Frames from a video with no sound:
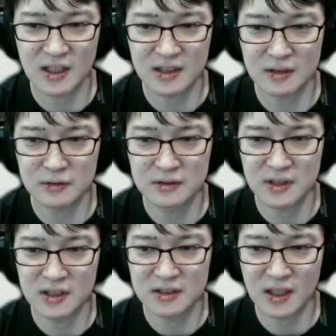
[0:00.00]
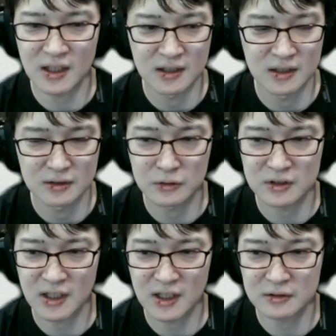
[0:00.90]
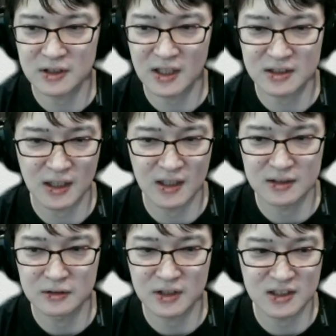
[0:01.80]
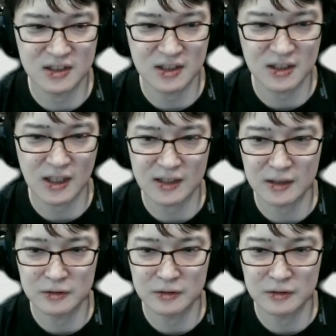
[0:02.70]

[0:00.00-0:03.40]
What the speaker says: separate types, and based on that, the content shown,